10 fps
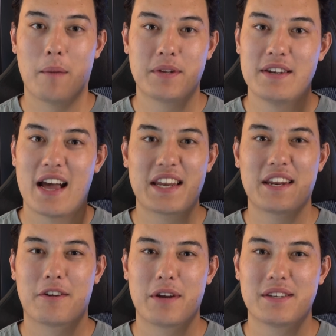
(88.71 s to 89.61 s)
up to 90
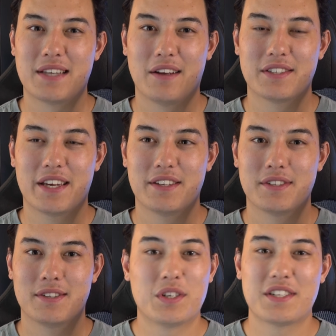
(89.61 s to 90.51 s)
degrees
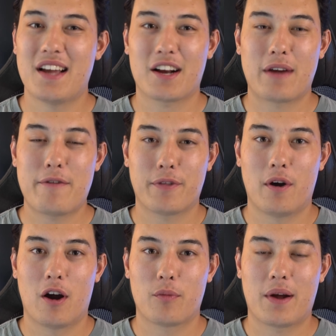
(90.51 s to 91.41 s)
Celsius, which is not great for
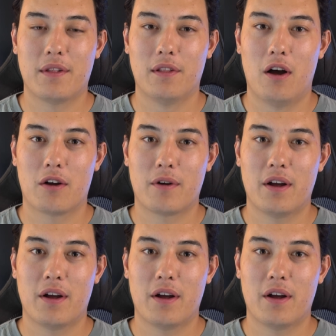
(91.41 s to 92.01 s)
the hardware in the long